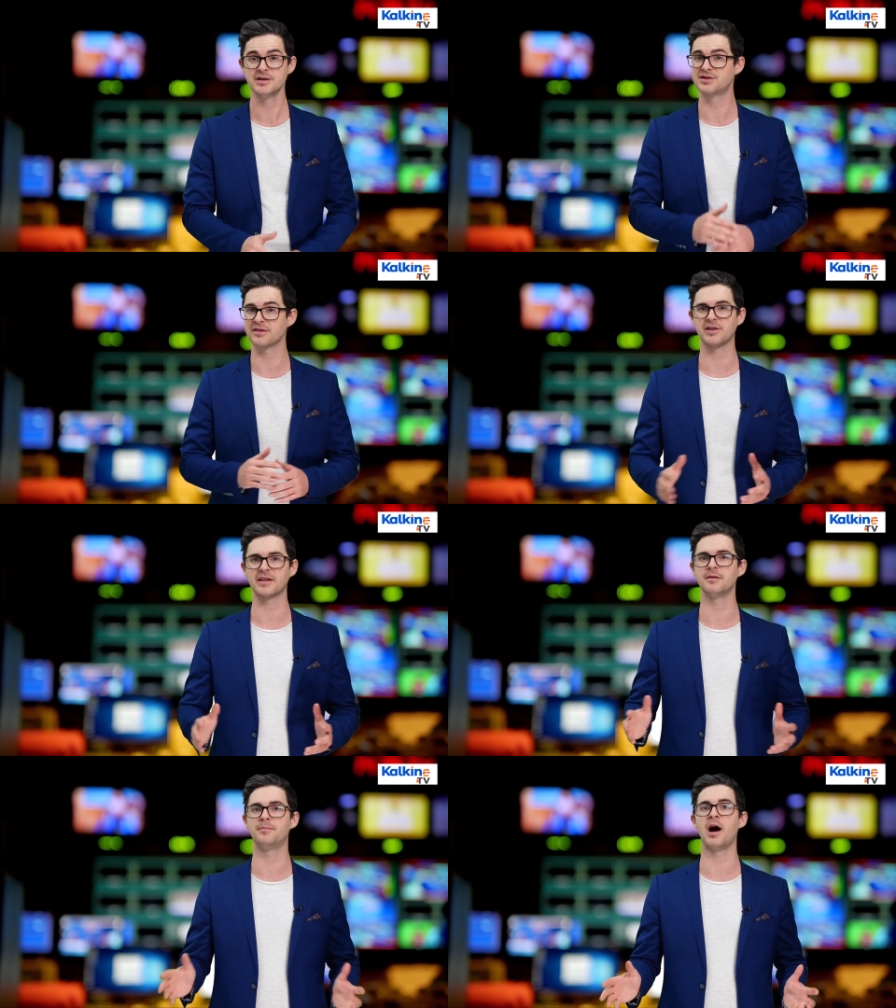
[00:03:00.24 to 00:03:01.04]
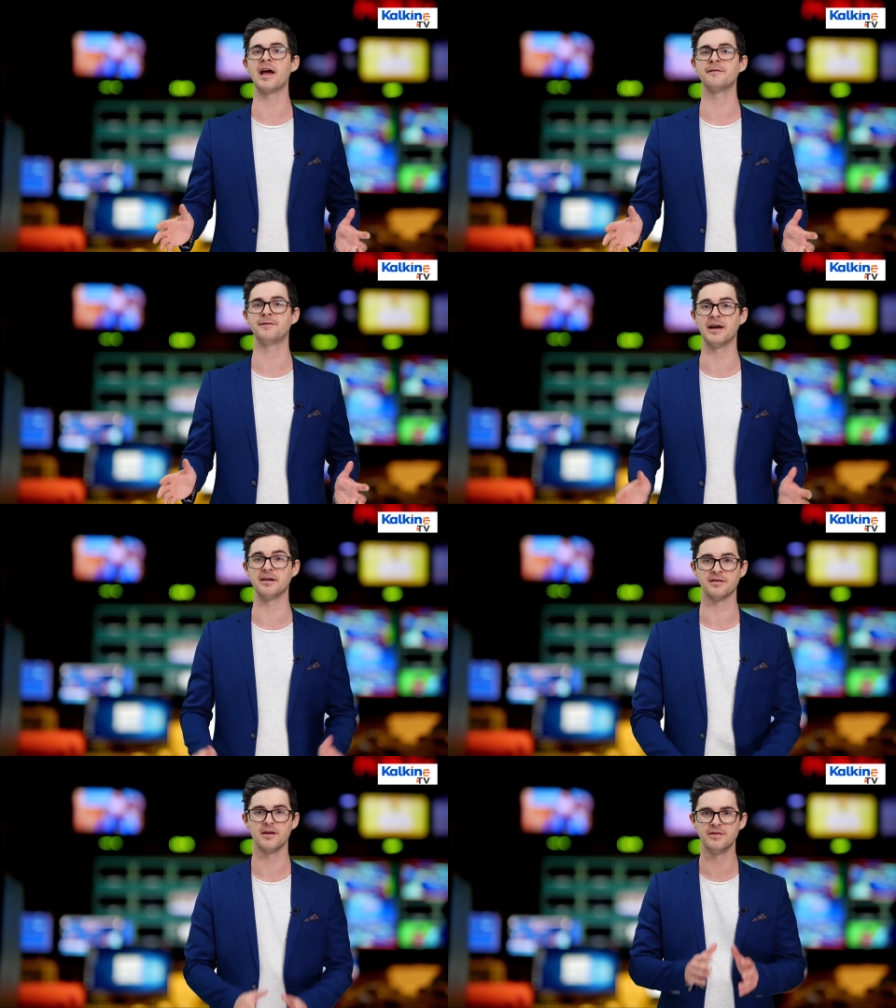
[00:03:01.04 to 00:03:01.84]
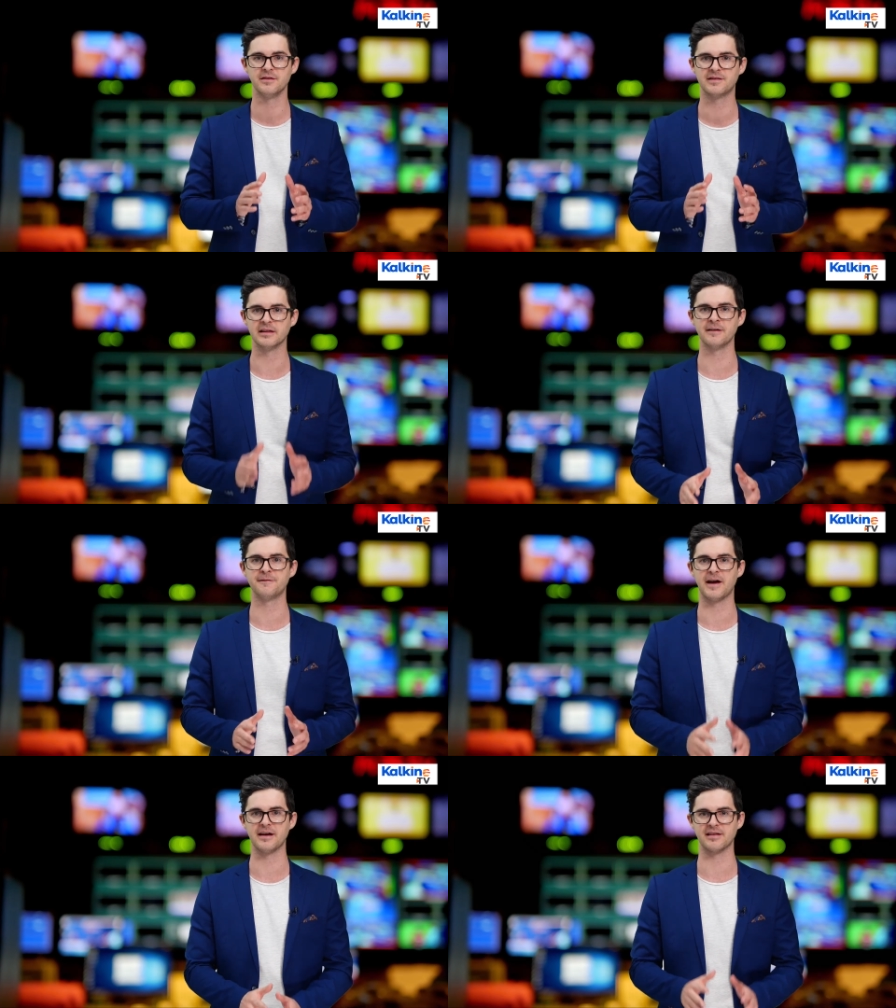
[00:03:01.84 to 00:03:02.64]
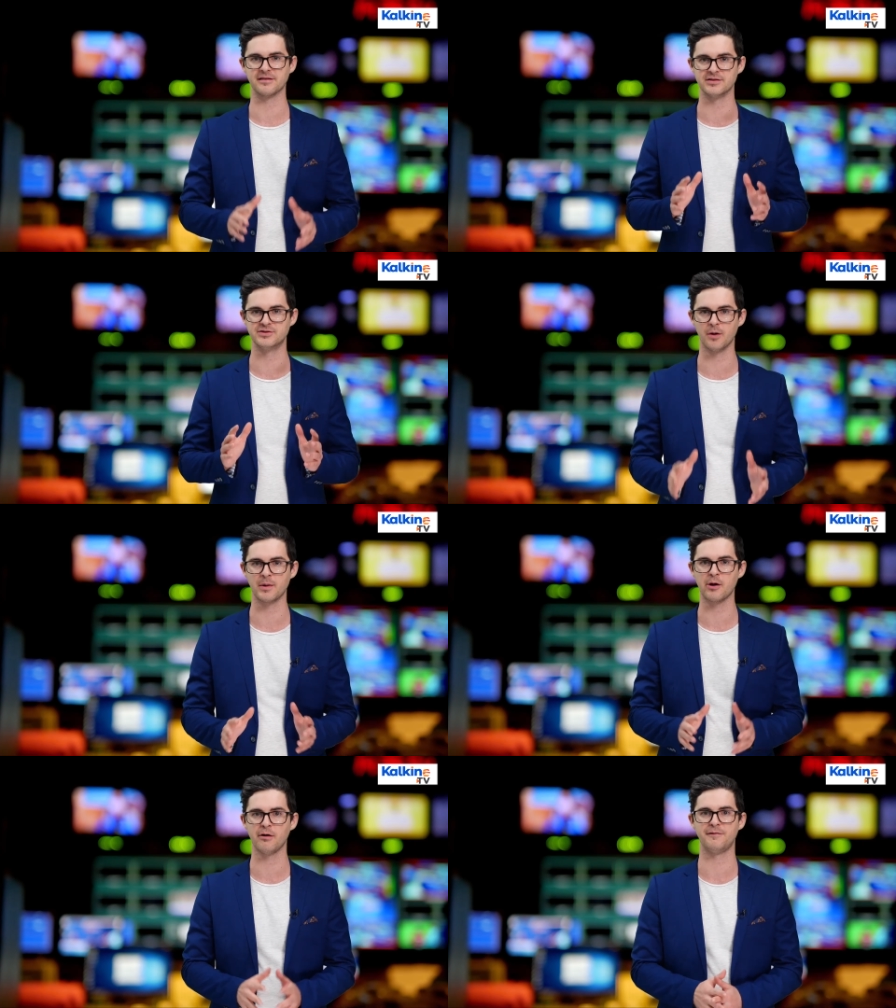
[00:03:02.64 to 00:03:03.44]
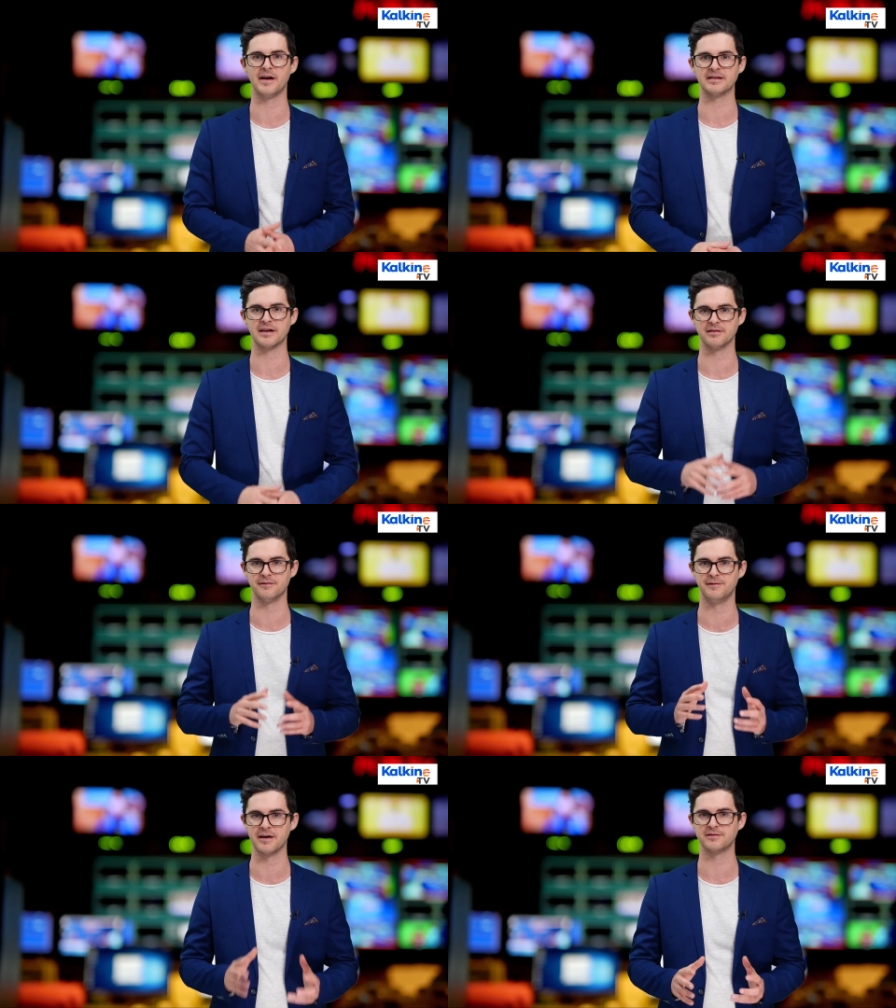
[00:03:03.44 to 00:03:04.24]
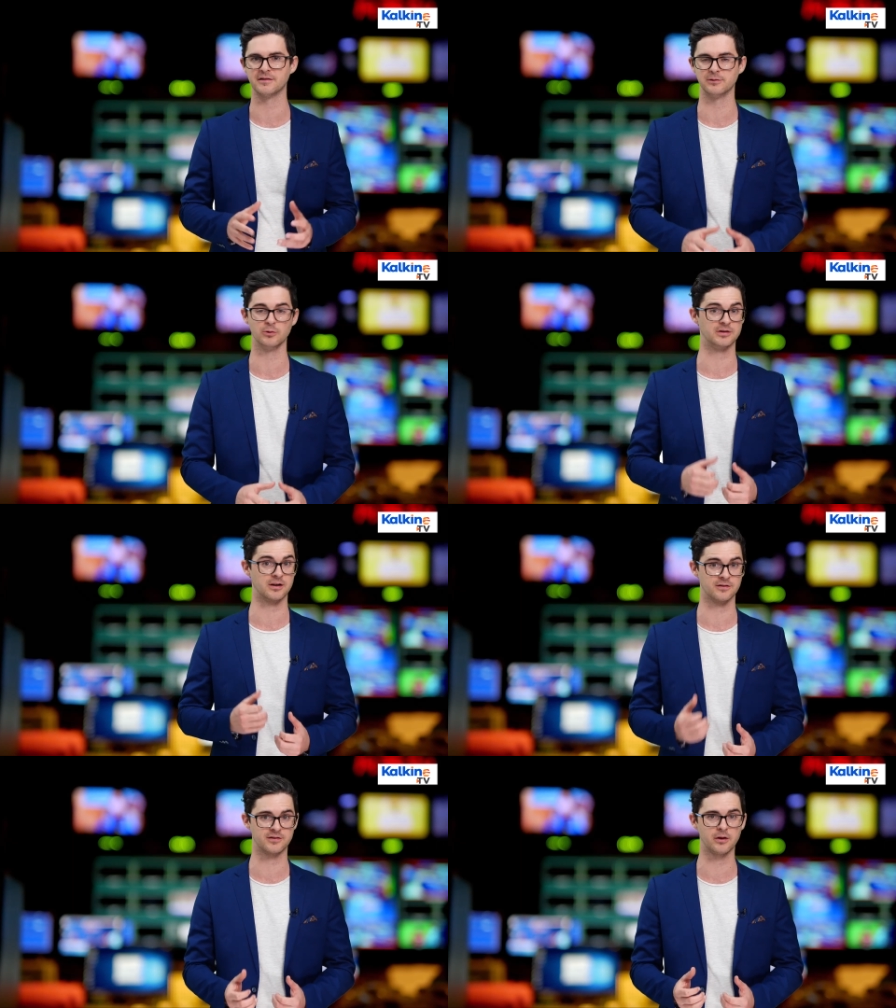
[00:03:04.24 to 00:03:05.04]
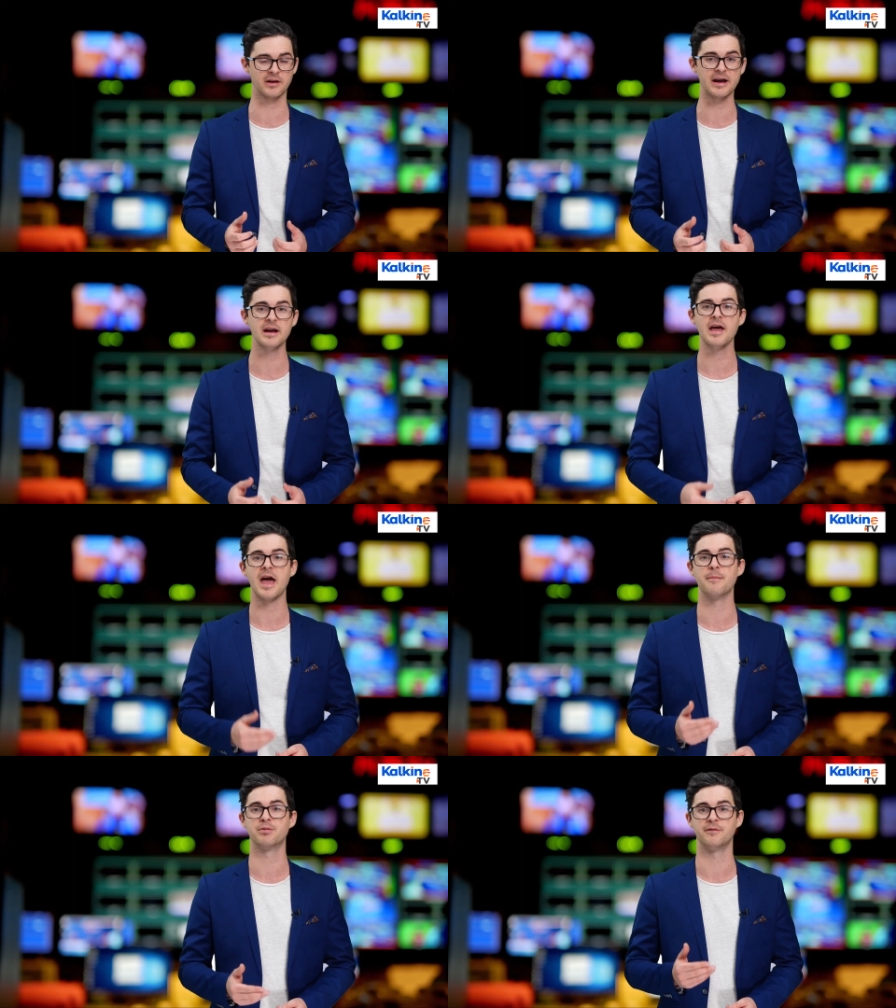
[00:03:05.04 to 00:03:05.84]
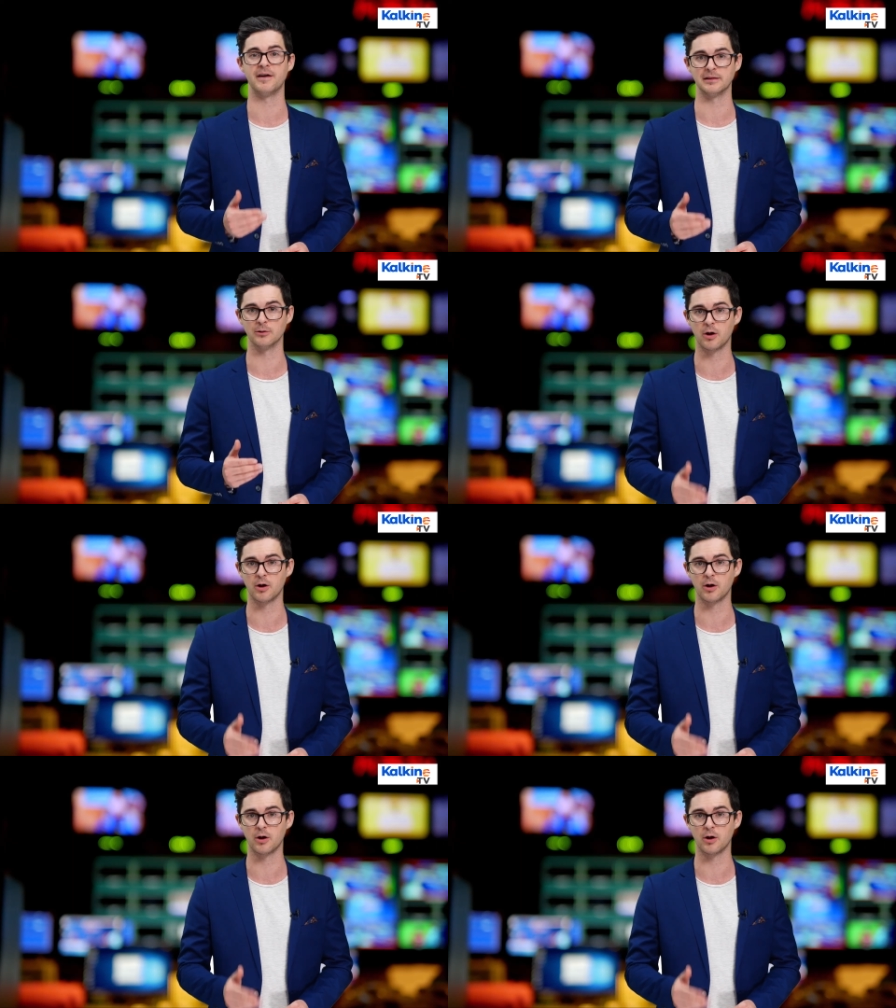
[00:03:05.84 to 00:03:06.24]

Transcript: Just like the buying phase, the selling phase has a domino effect as investors look to consolidate and prevent